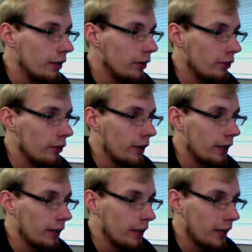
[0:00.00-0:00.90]
so
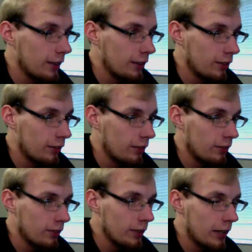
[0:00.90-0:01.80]
that I can just
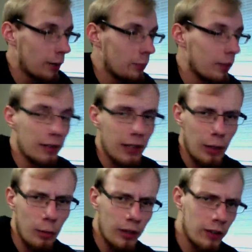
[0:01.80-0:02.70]
see how big that I
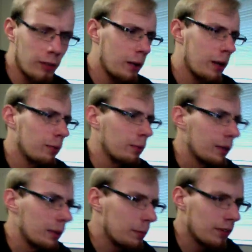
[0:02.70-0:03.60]
wanted the pipe to
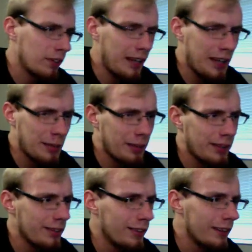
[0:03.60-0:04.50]
be, because I can't place
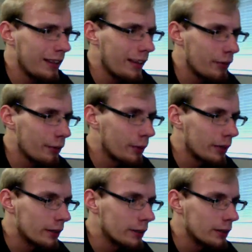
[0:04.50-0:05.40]
it in the other
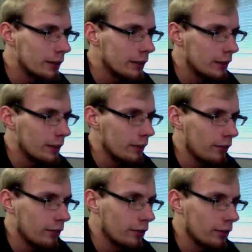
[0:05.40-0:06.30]
one, so
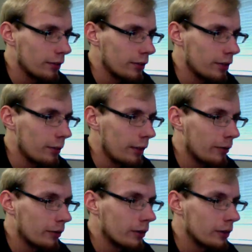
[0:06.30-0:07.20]
it'll come out
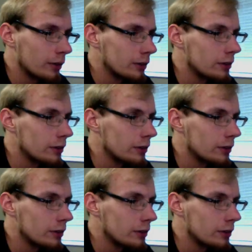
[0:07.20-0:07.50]
wrong.